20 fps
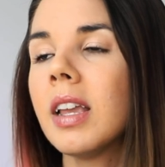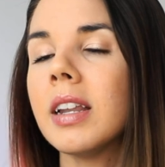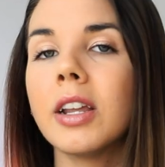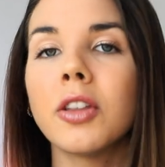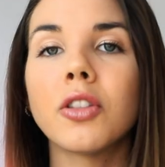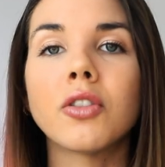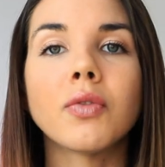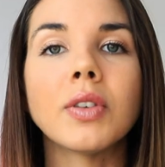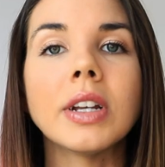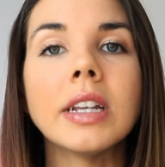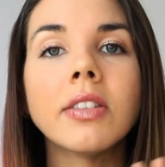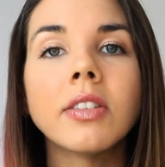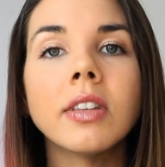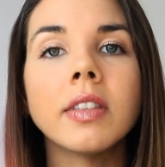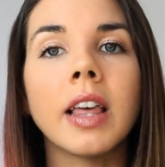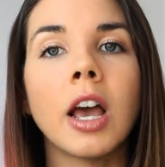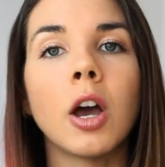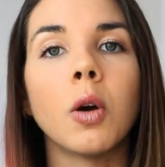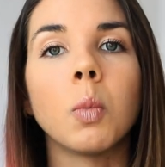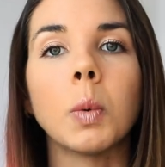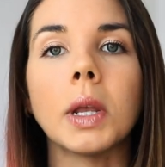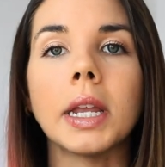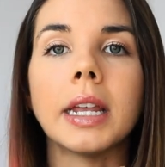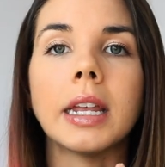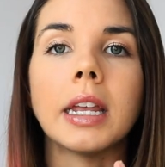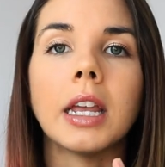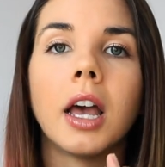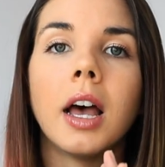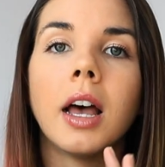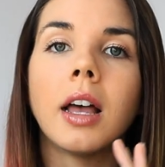Now the reason that
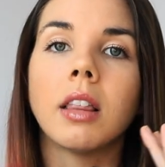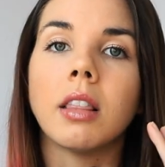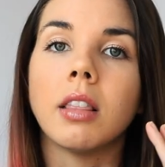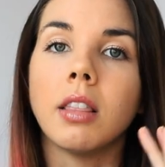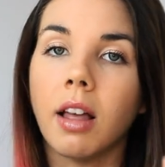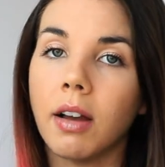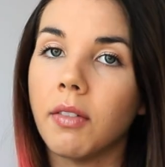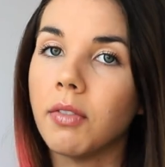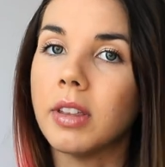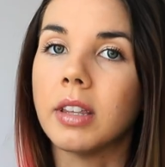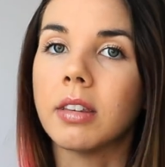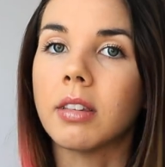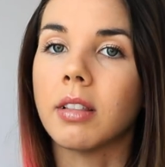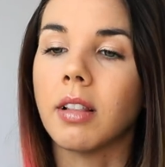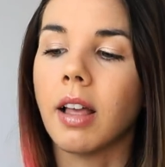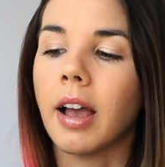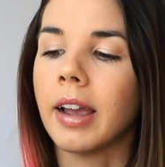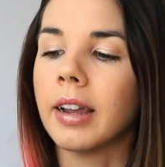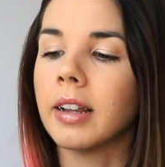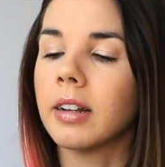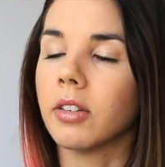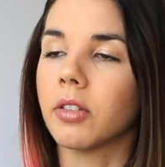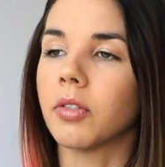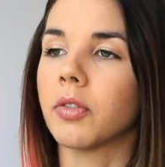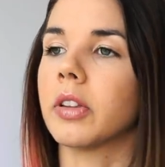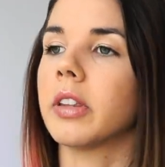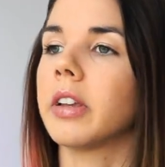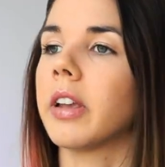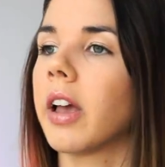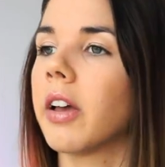we love this light, it's
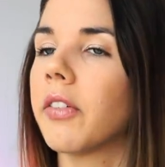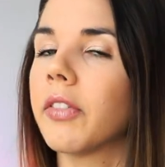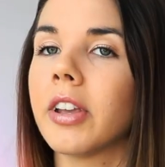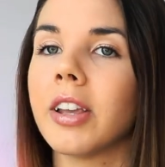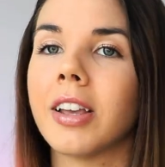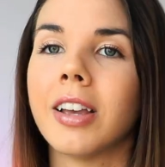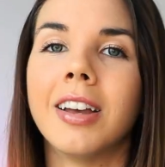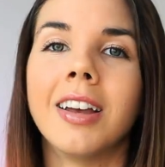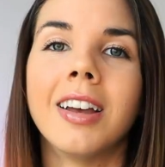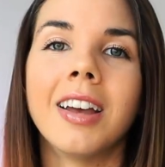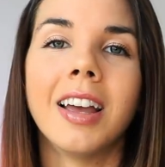really heavy,